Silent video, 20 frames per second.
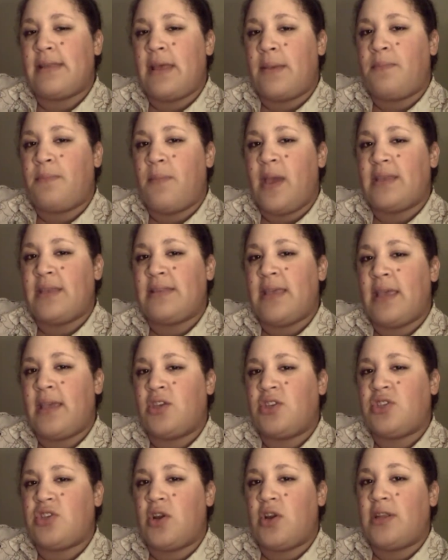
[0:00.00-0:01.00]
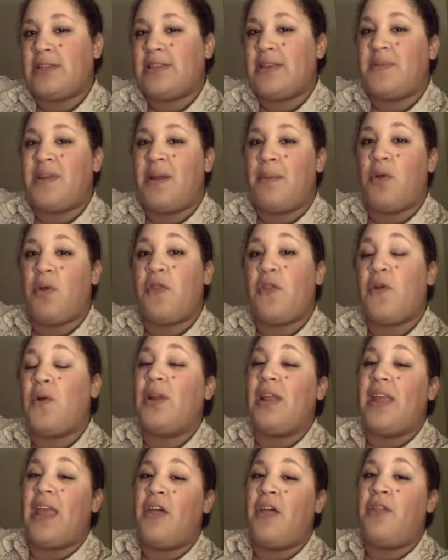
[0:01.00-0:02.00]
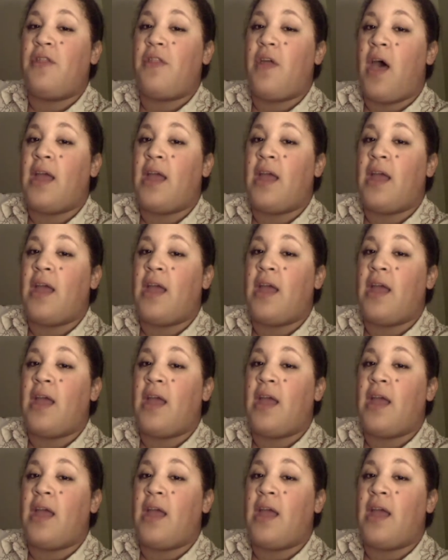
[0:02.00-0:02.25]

my cycle starting September 30th,